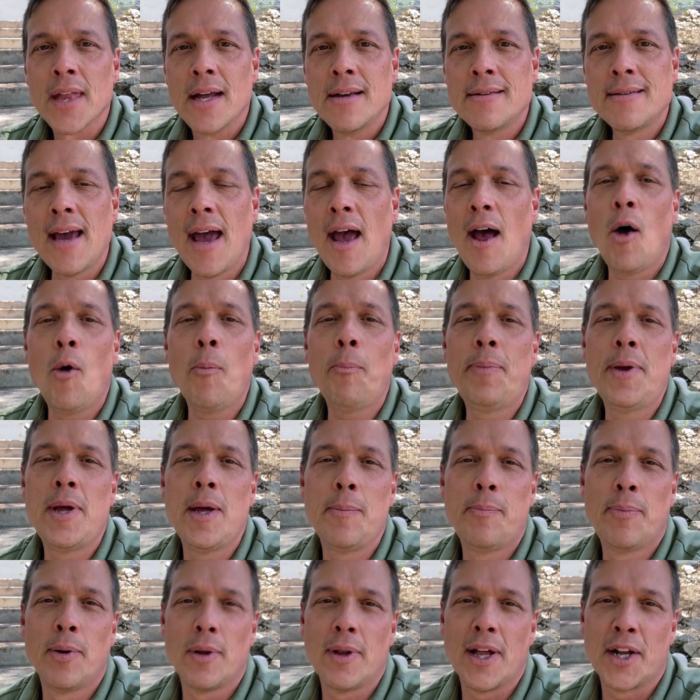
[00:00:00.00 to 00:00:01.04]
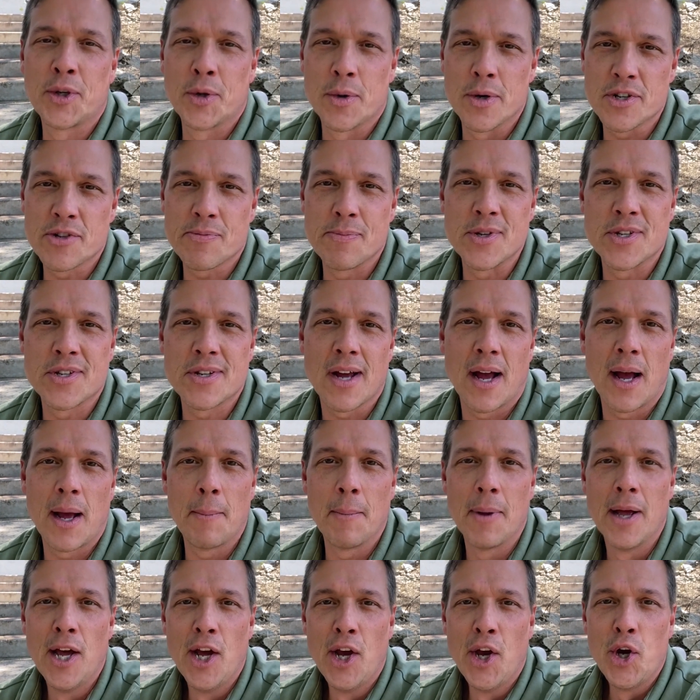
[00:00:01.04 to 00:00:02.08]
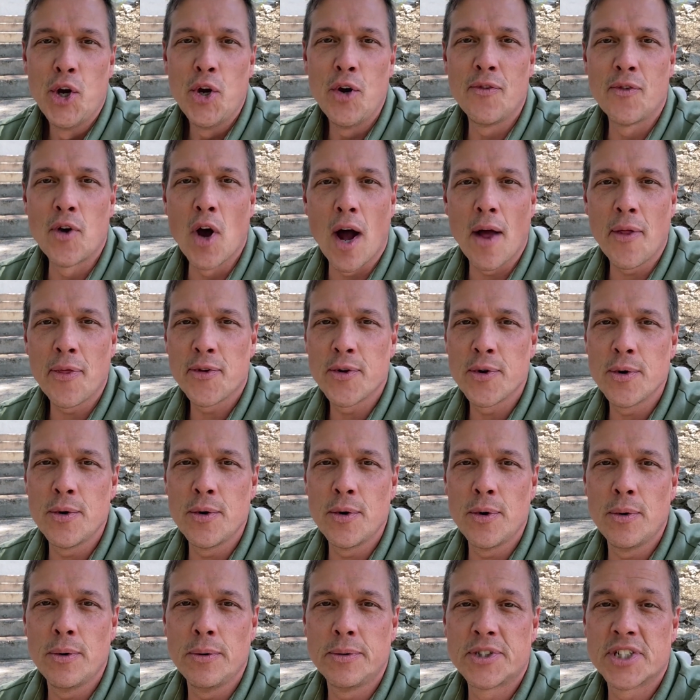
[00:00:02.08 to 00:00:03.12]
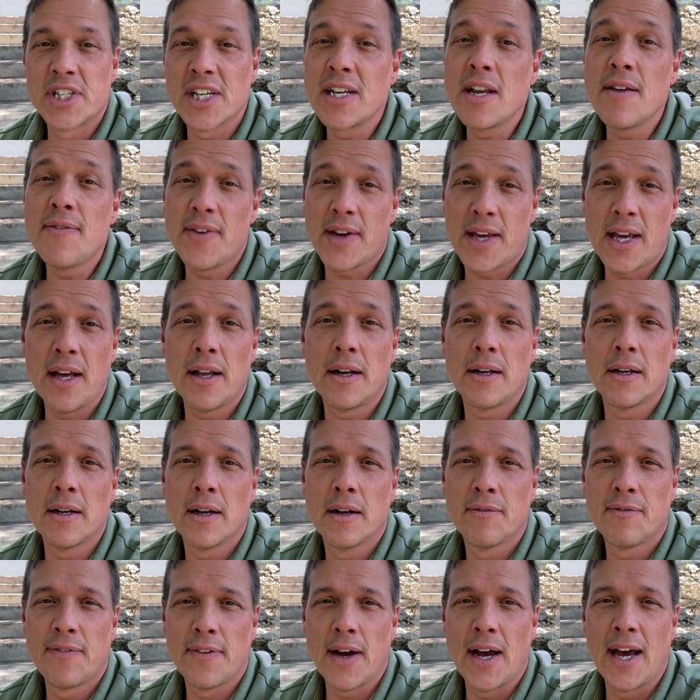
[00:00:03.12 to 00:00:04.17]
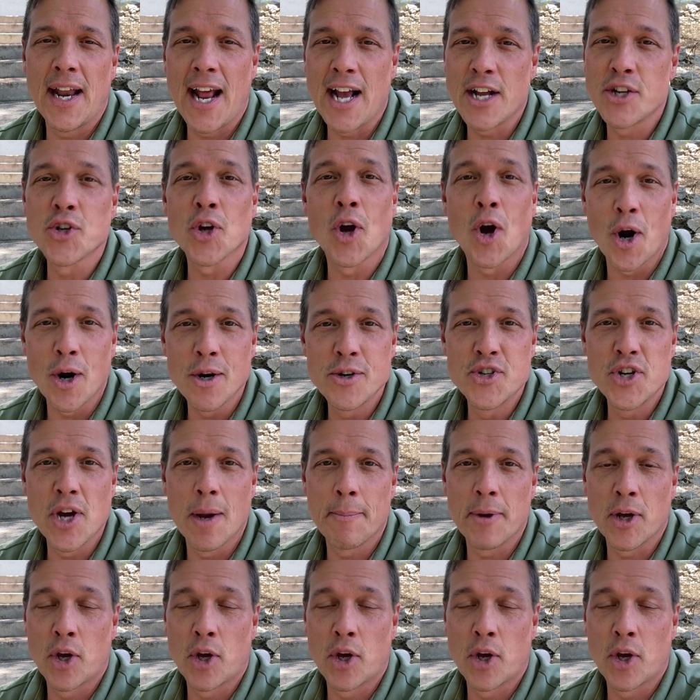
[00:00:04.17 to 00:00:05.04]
to help people at Christmas time who've gone through significant uh, financial hardship.